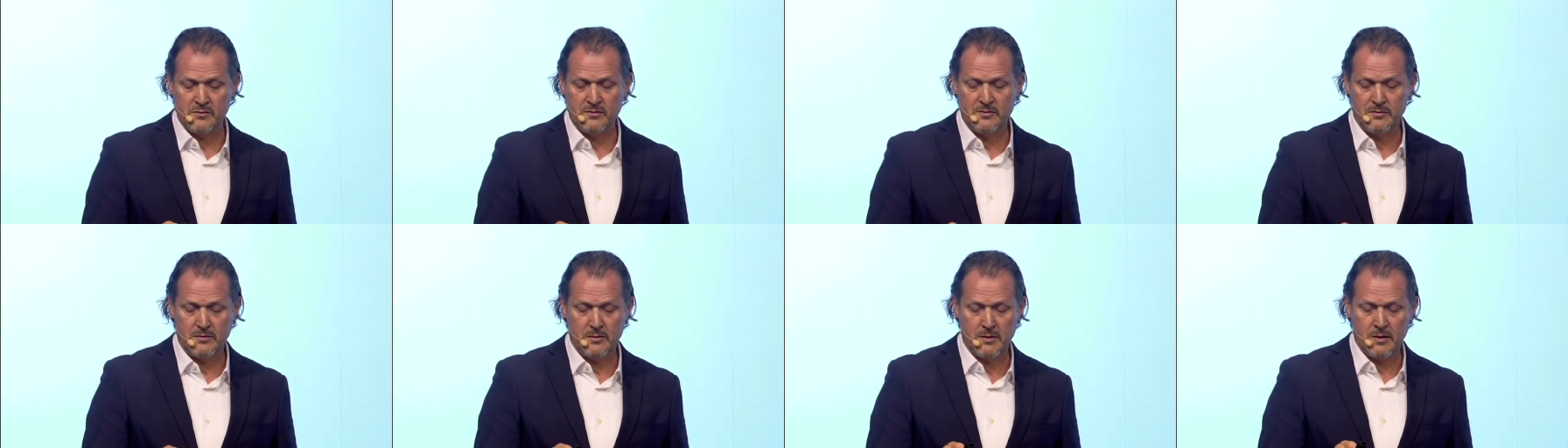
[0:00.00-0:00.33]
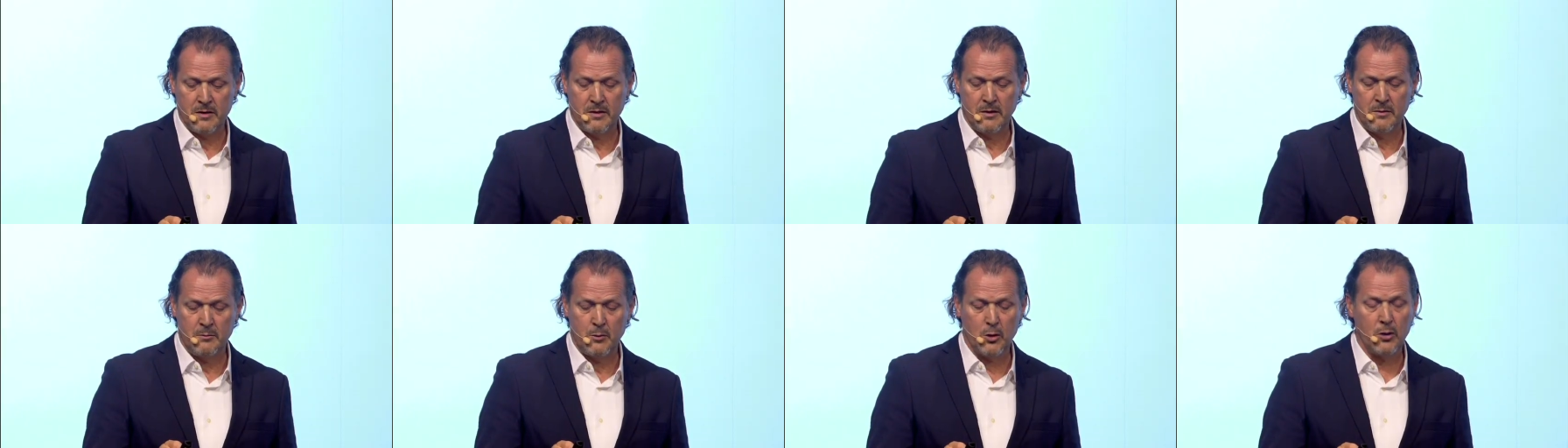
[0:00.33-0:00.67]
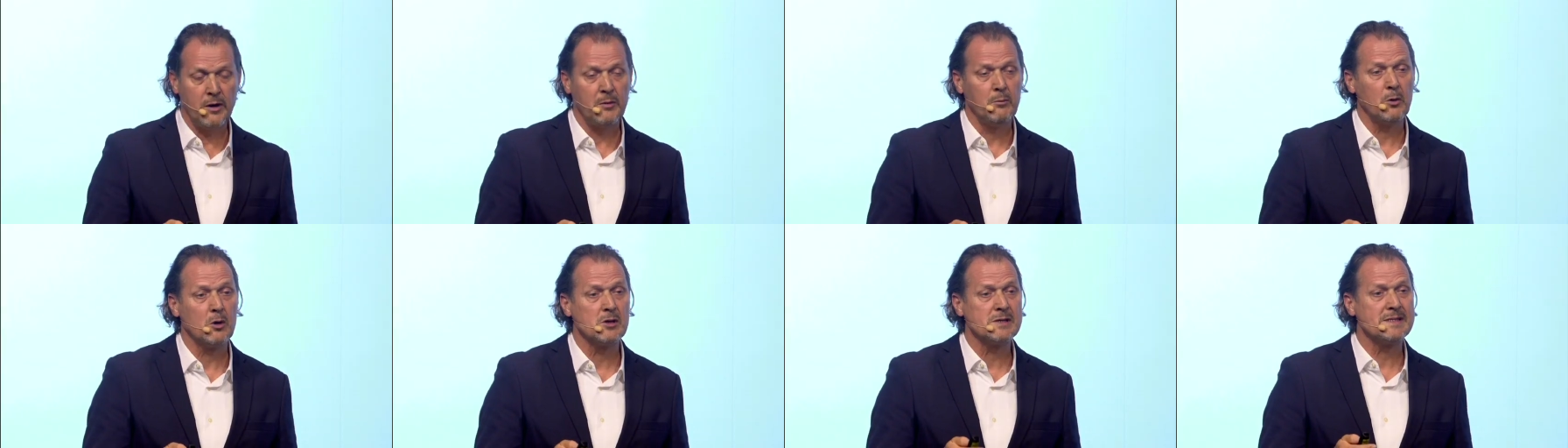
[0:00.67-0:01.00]
of uh,
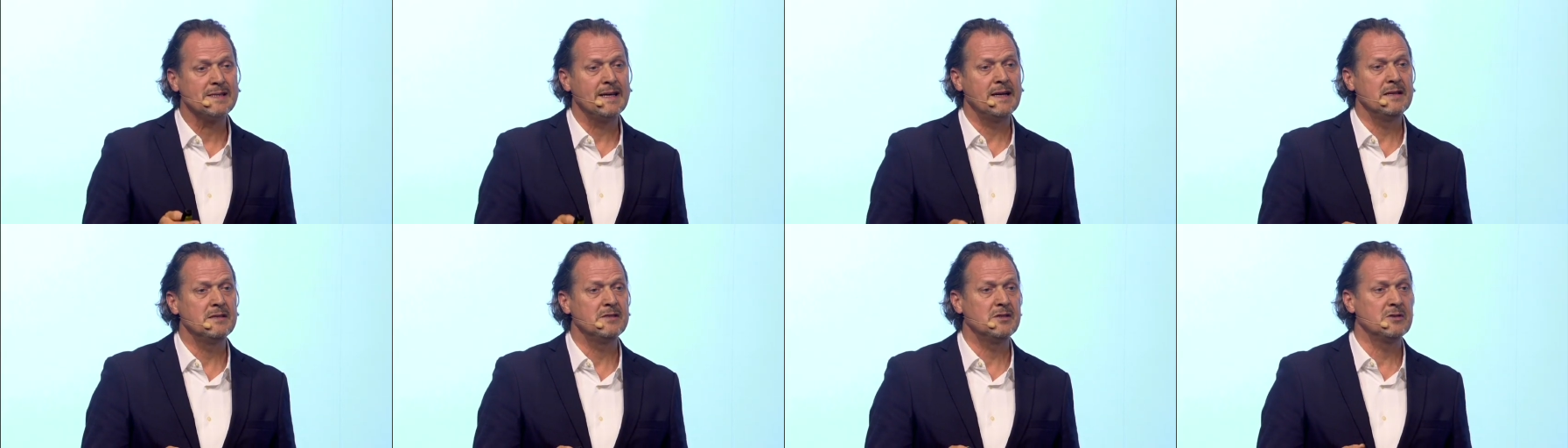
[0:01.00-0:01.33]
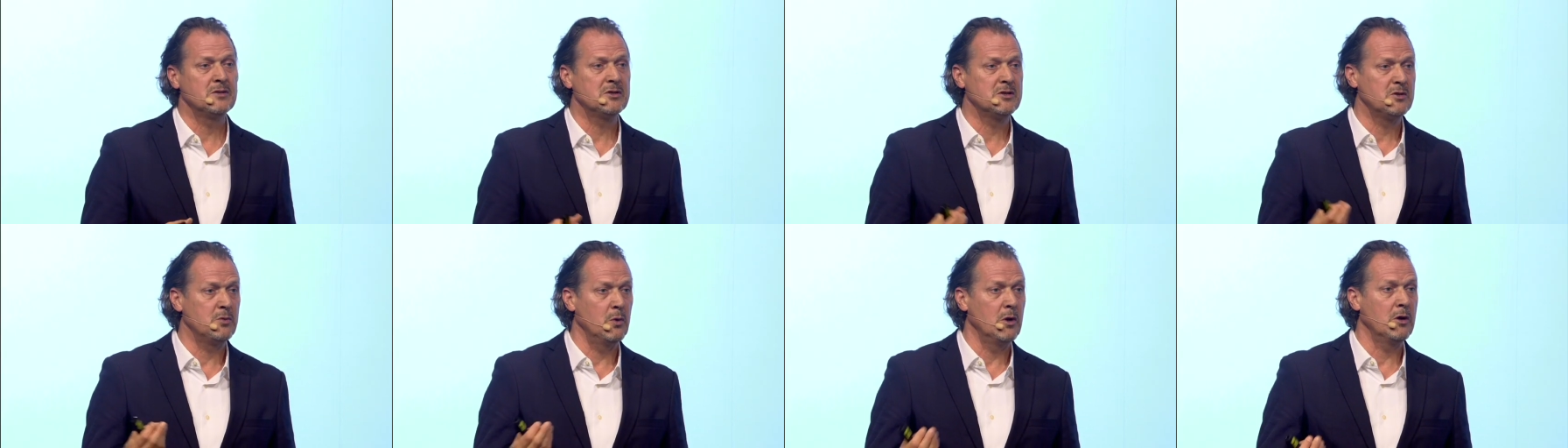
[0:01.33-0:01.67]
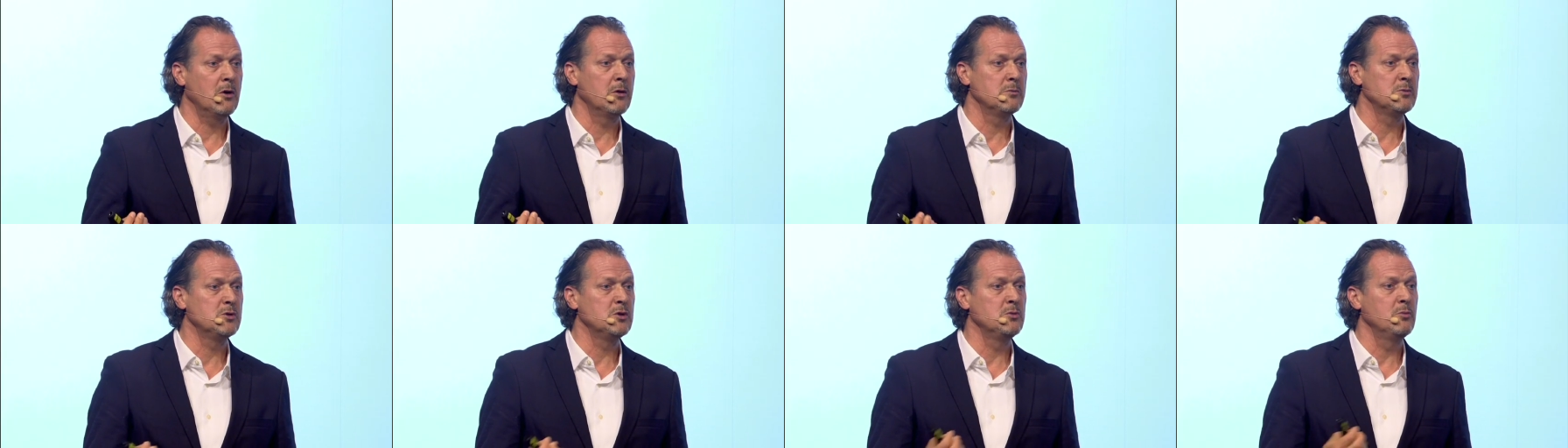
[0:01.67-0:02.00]
more and more sensors will
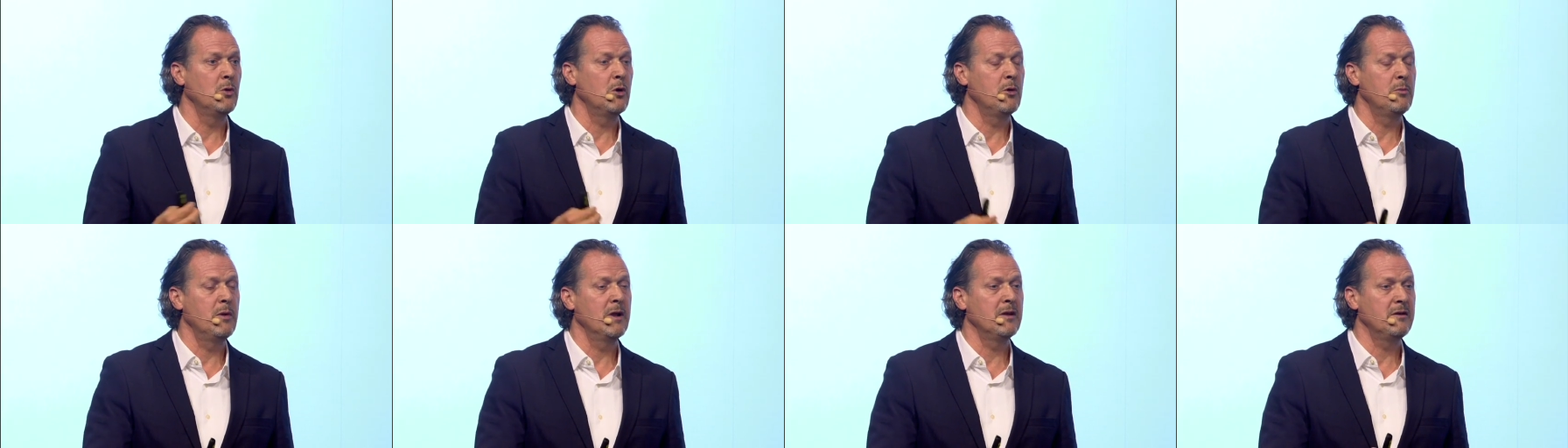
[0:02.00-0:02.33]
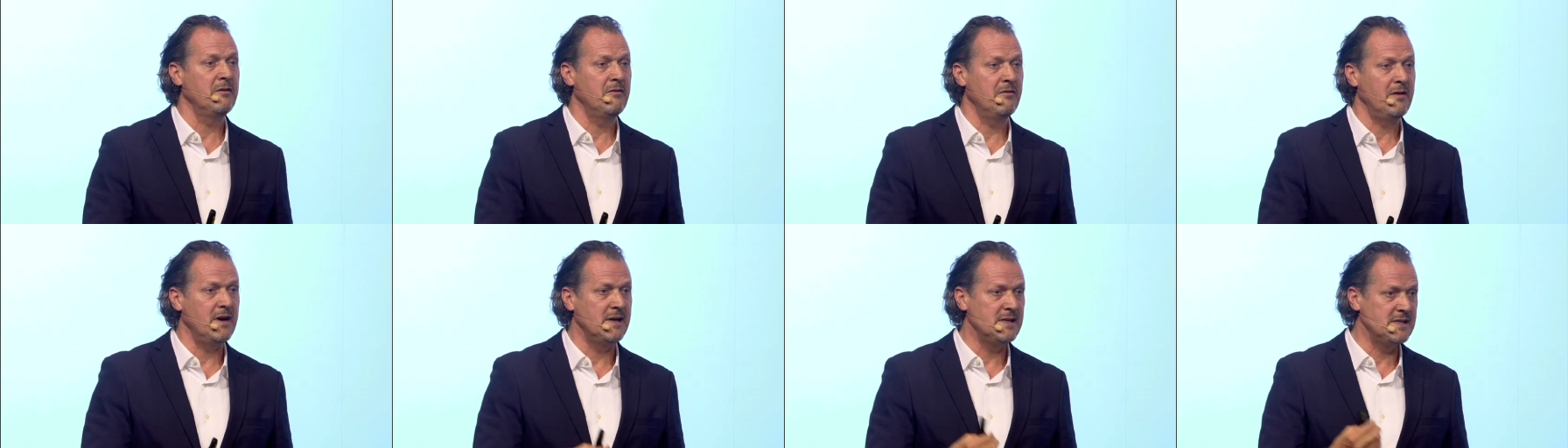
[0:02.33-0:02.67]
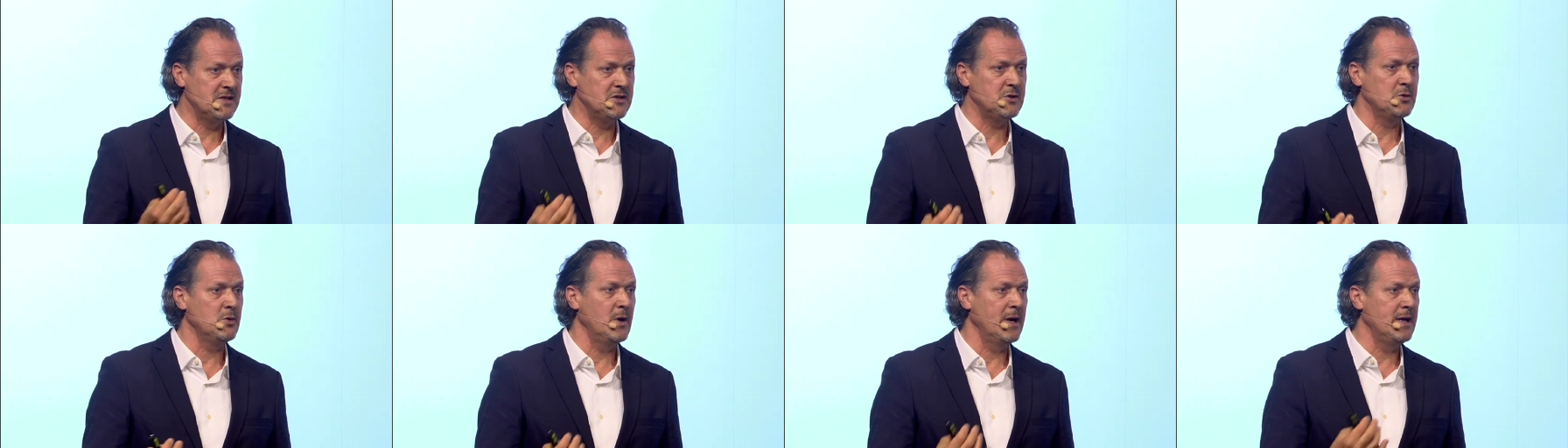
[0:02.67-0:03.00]
come to mobile
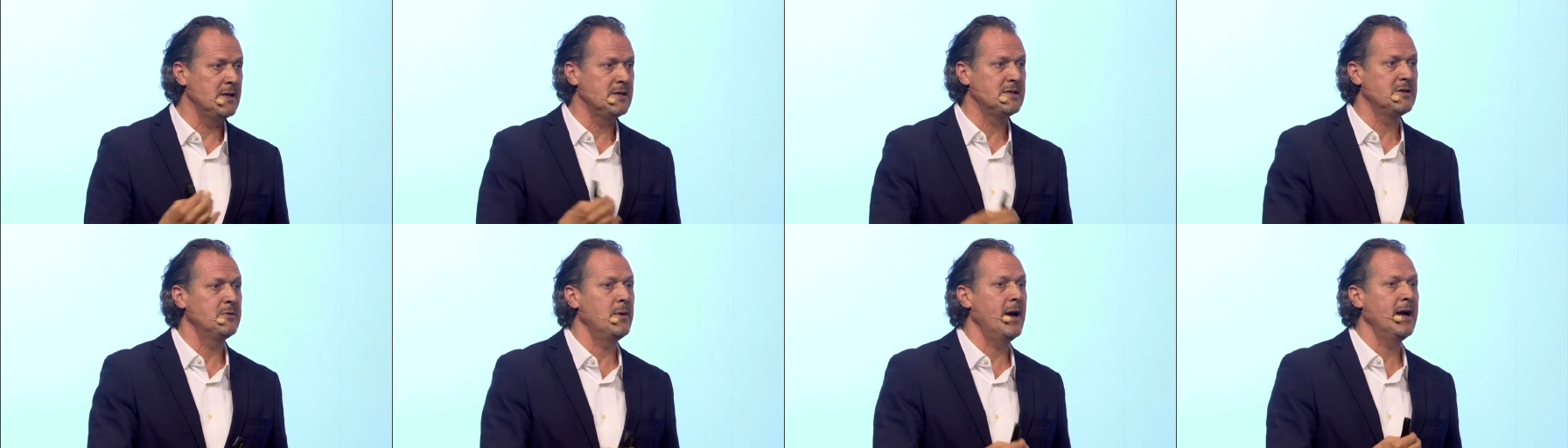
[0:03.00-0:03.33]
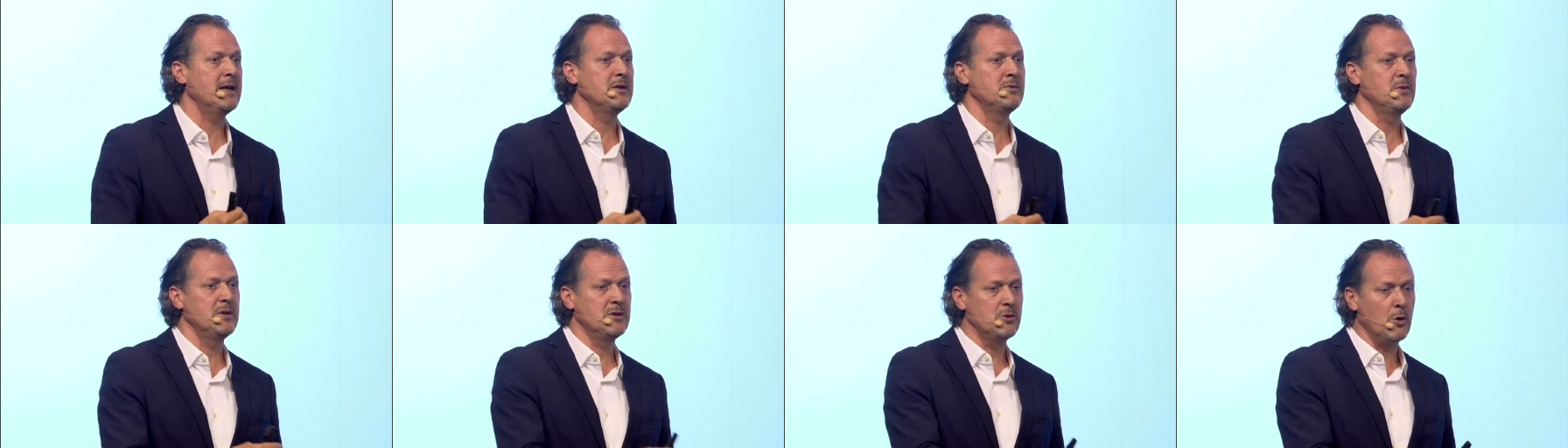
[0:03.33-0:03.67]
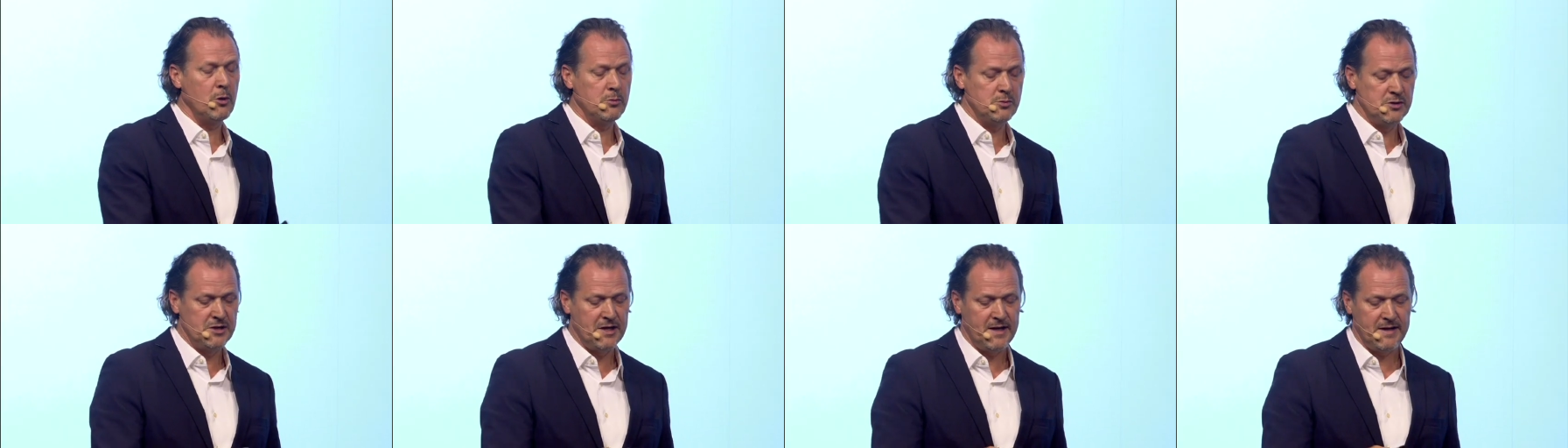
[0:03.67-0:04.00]
devices to interact with
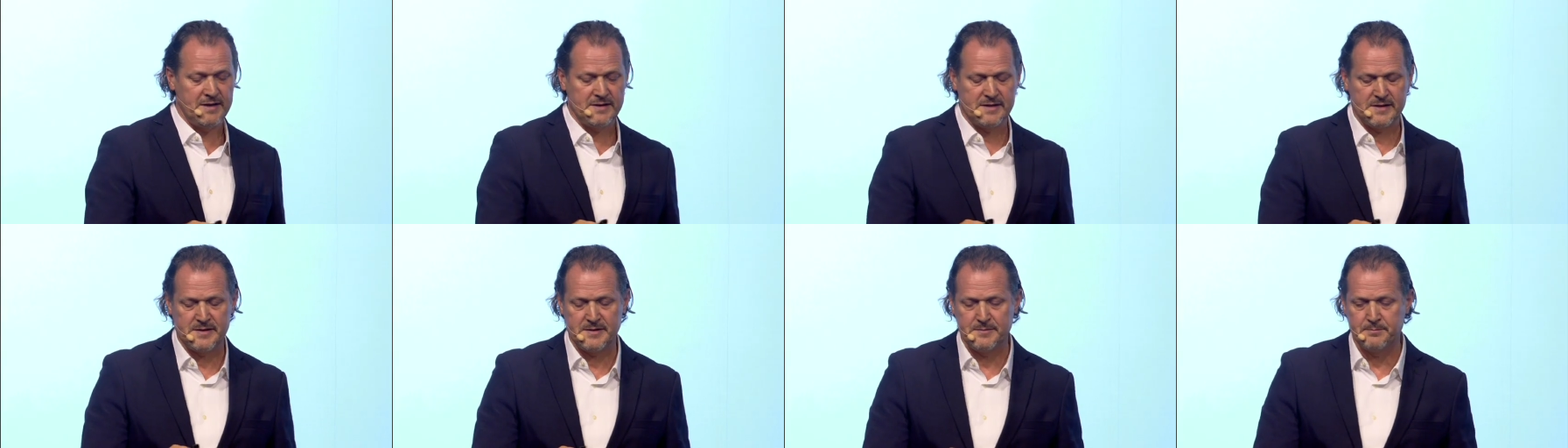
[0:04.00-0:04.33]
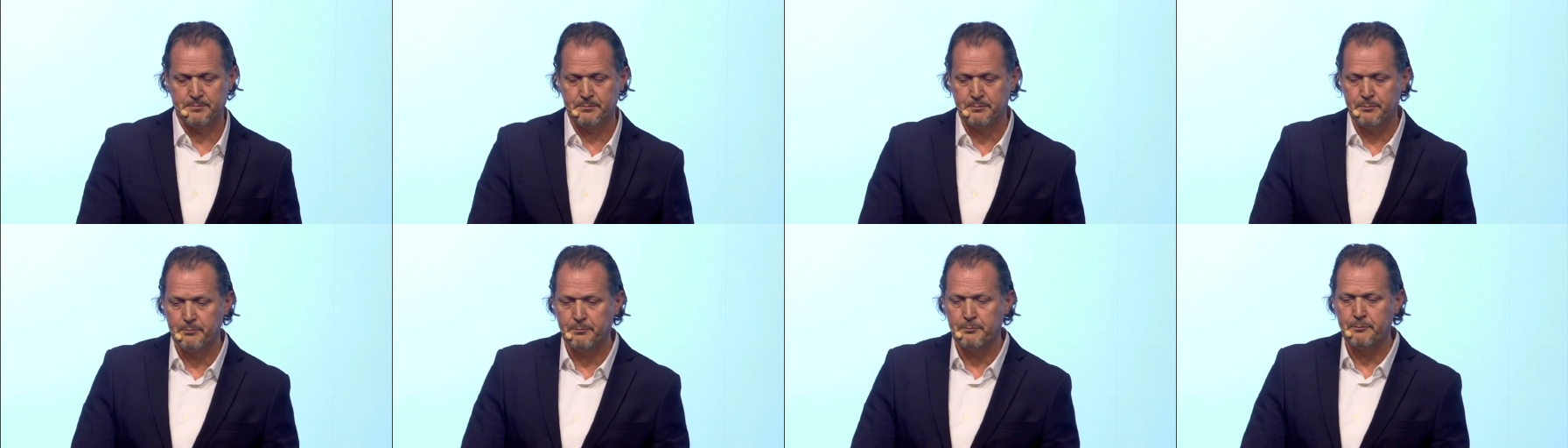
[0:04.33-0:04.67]
objects.